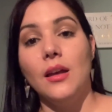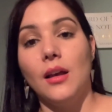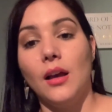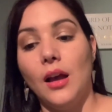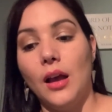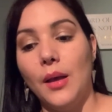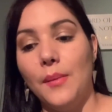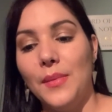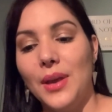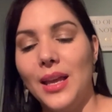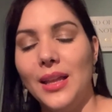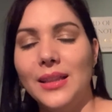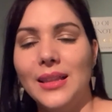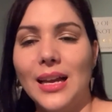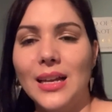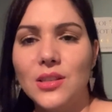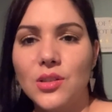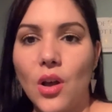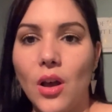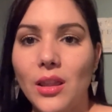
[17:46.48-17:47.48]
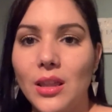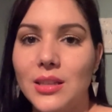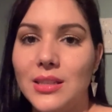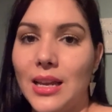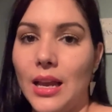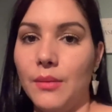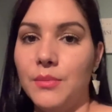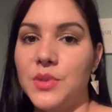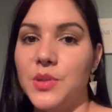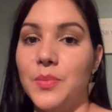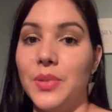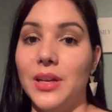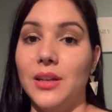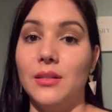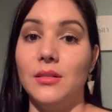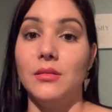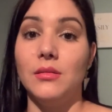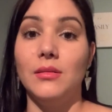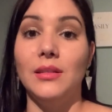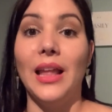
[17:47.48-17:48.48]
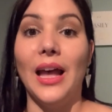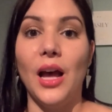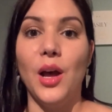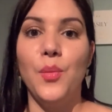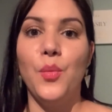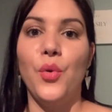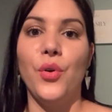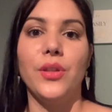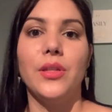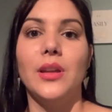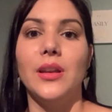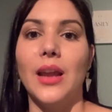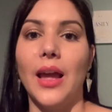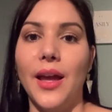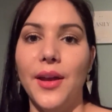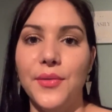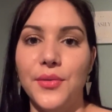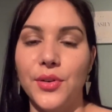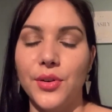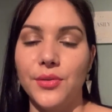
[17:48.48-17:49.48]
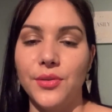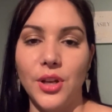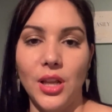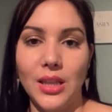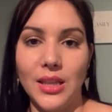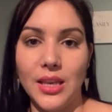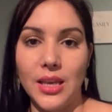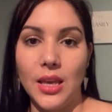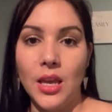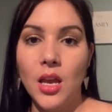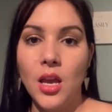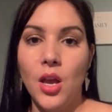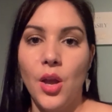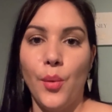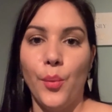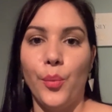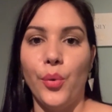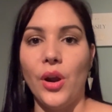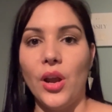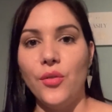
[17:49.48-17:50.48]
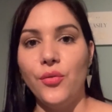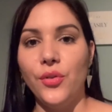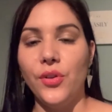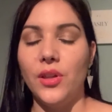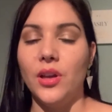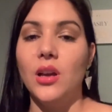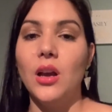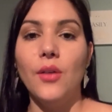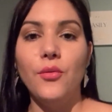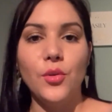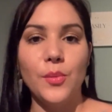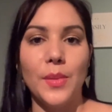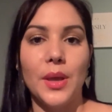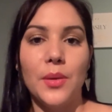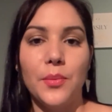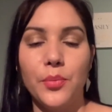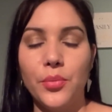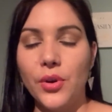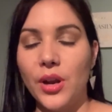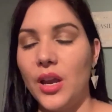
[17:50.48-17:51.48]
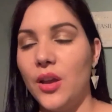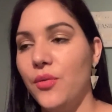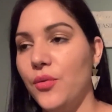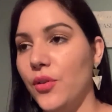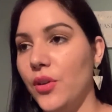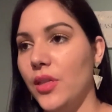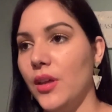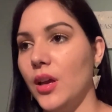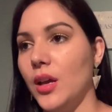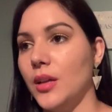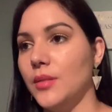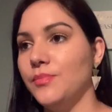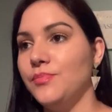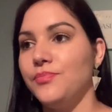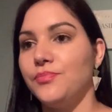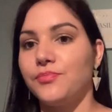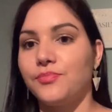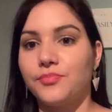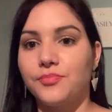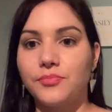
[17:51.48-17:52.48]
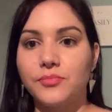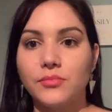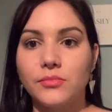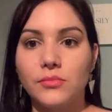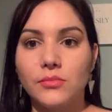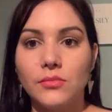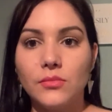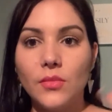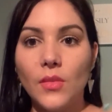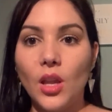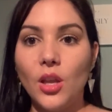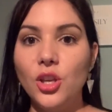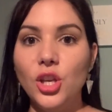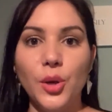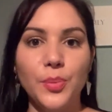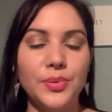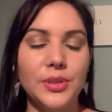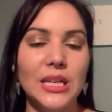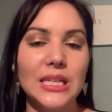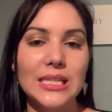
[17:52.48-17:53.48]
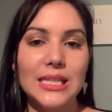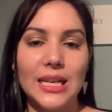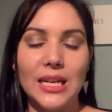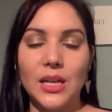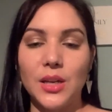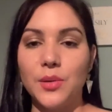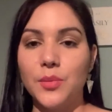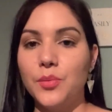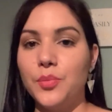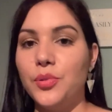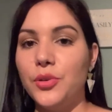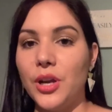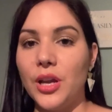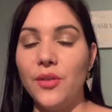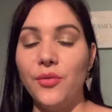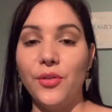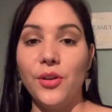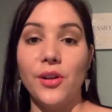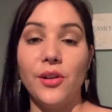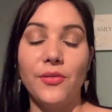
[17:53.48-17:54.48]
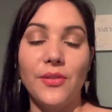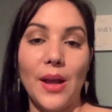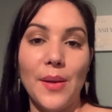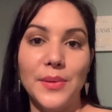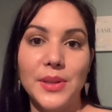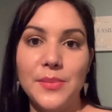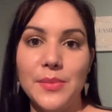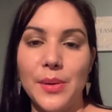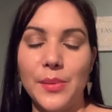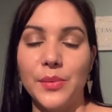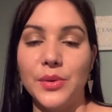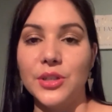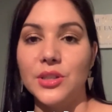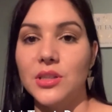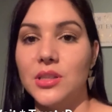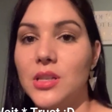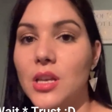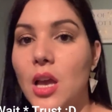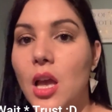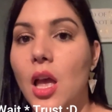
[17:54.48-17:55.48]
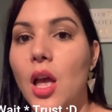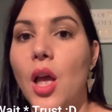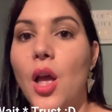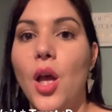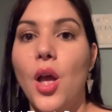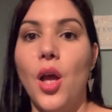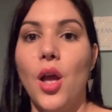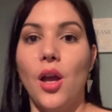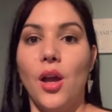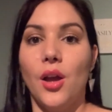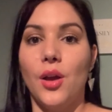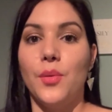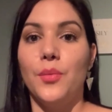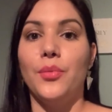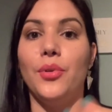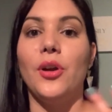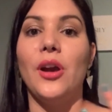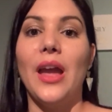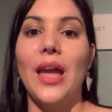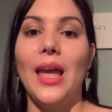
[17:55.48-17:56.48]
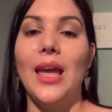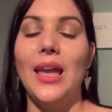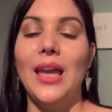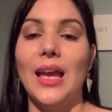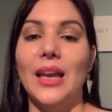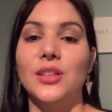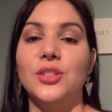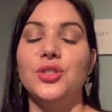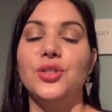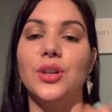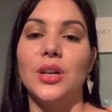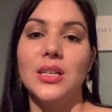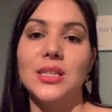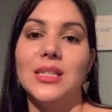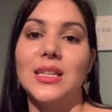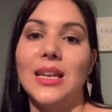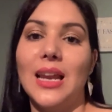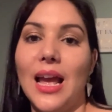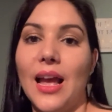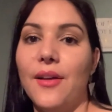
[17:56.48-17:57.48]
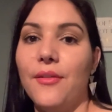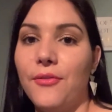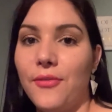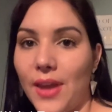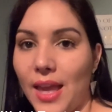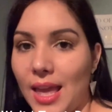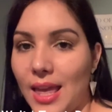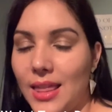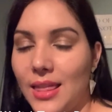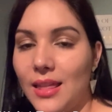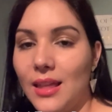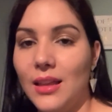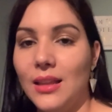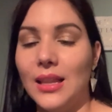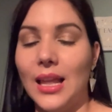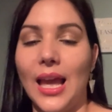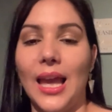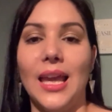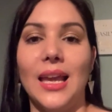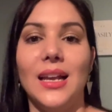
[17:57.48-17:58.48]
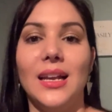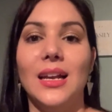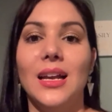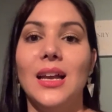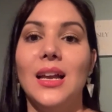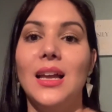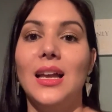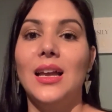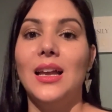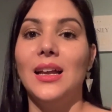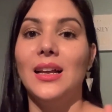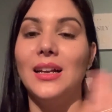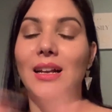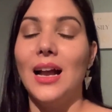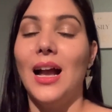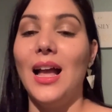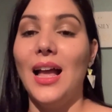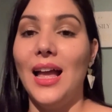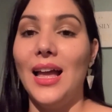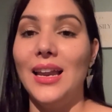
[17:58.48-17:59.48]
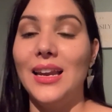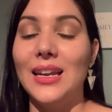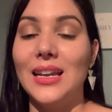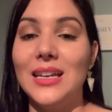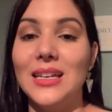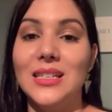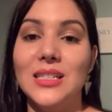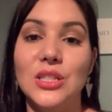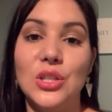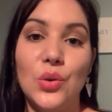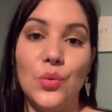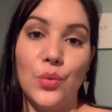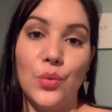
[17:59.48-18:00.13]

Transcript: um, and that's all the times, but now more than ever, really, pray for the government, pray for the your president, pray for your family members, pray and trust and have faith, like God is the